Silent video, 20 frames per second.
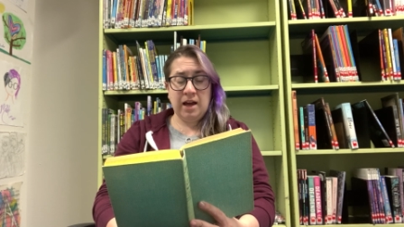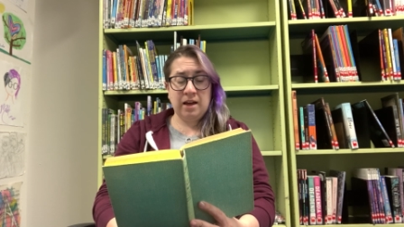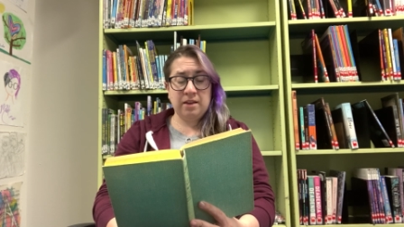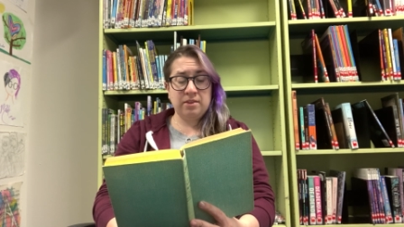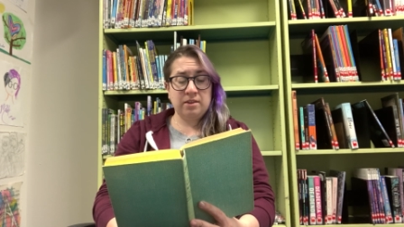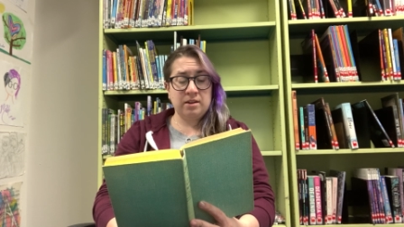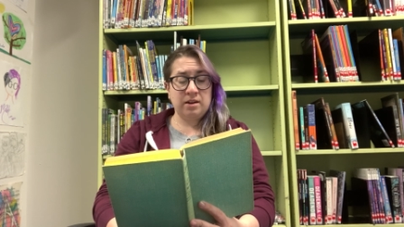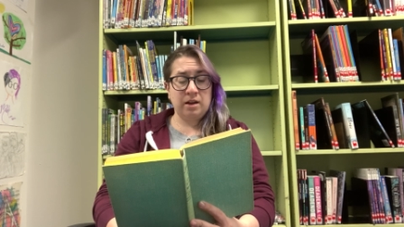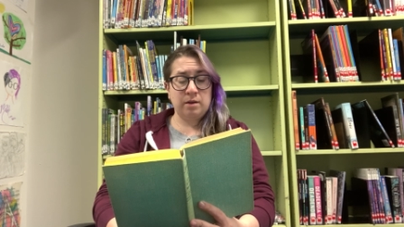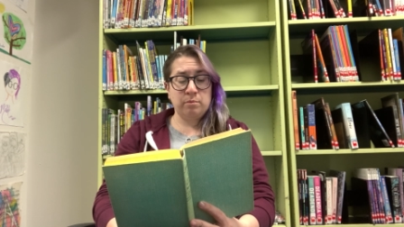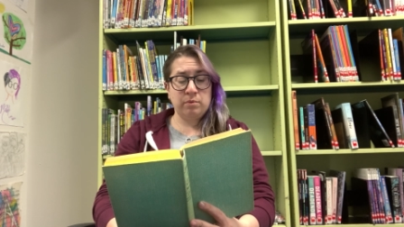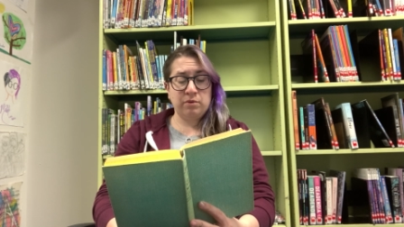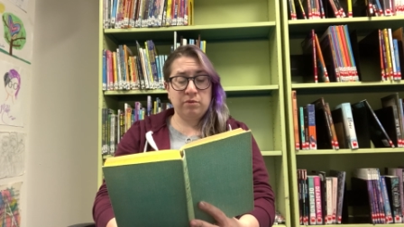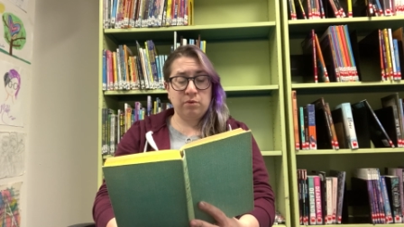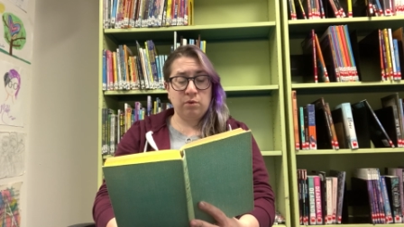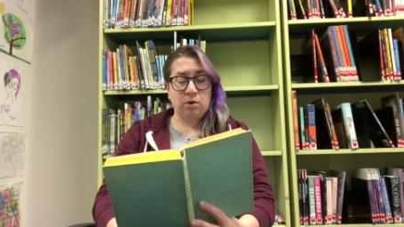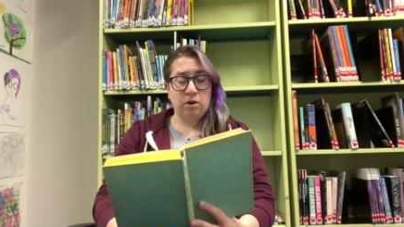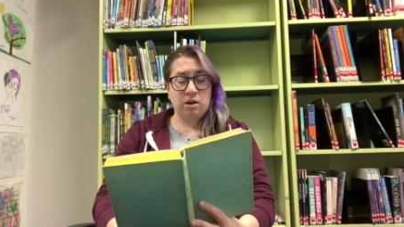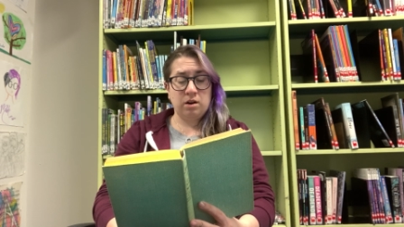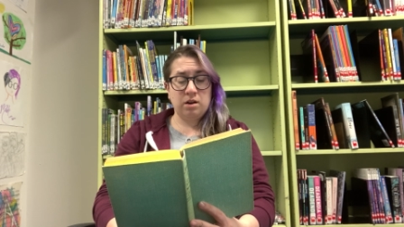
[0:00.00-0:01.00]
had the night
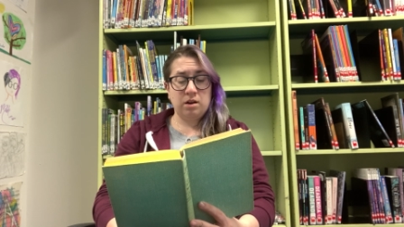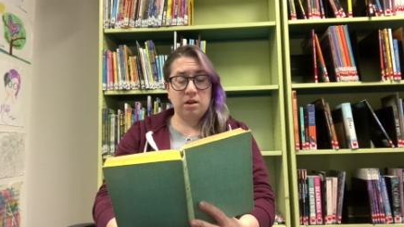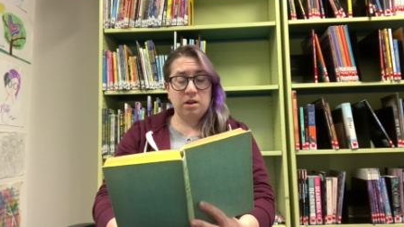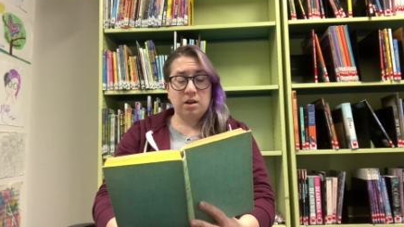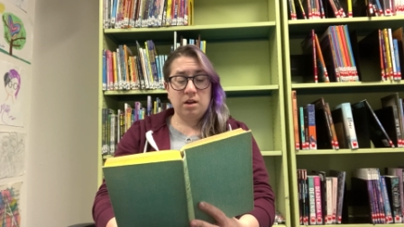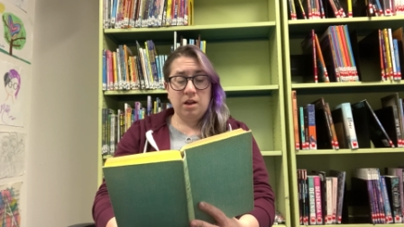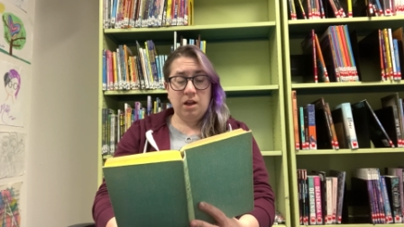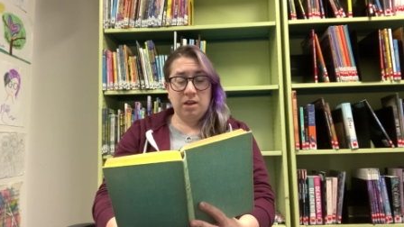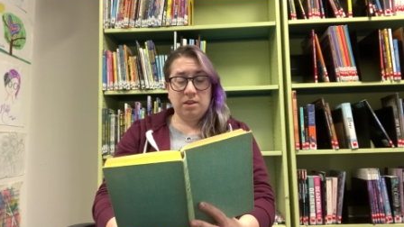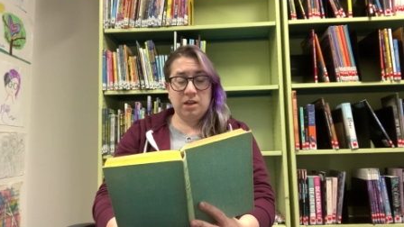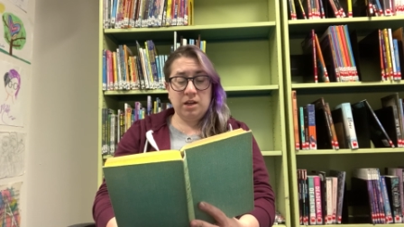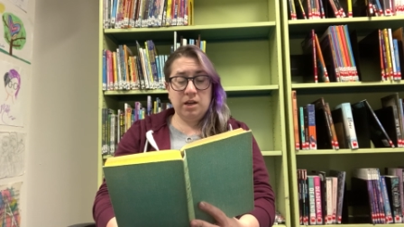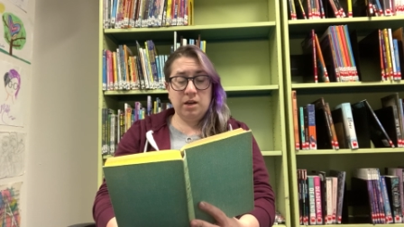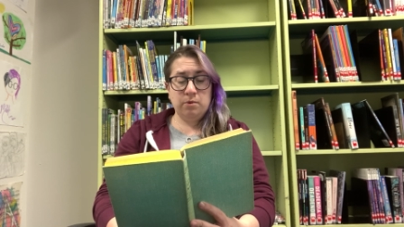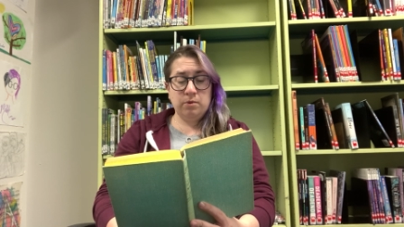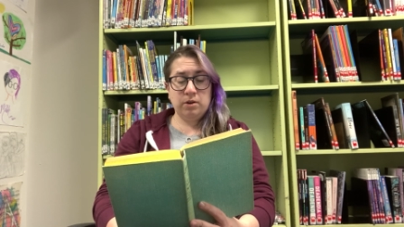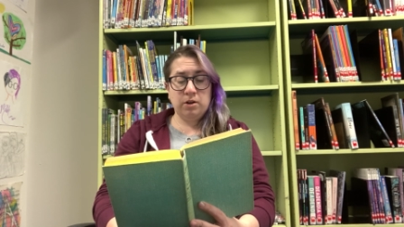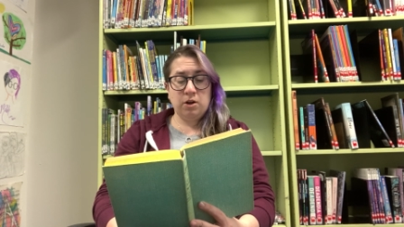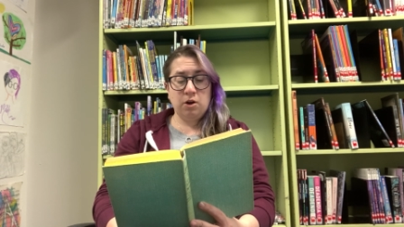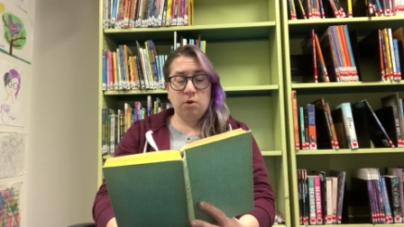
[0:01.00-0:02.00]
before, and that he
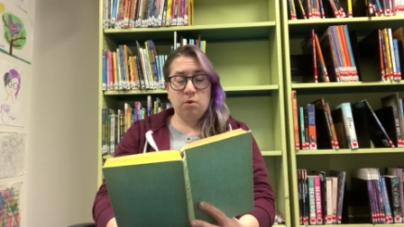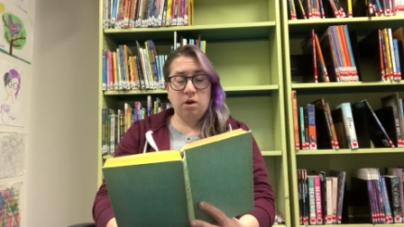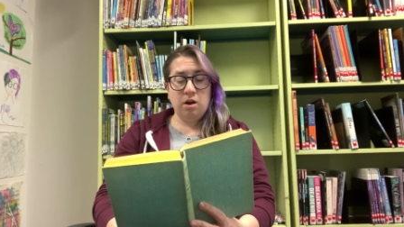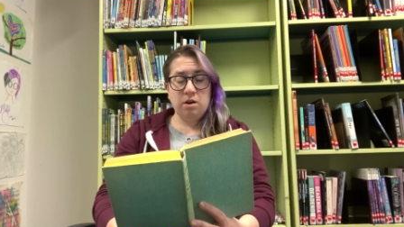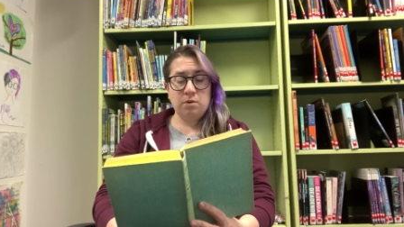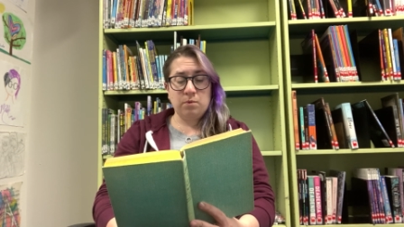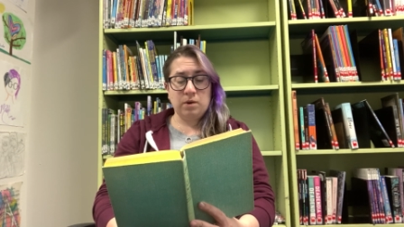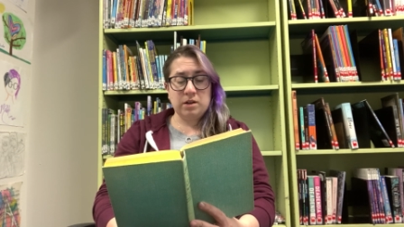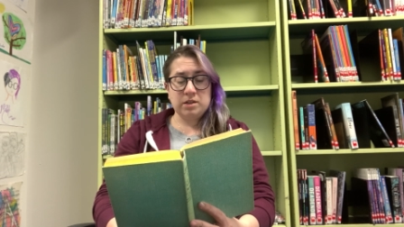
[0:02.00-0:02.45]
would go on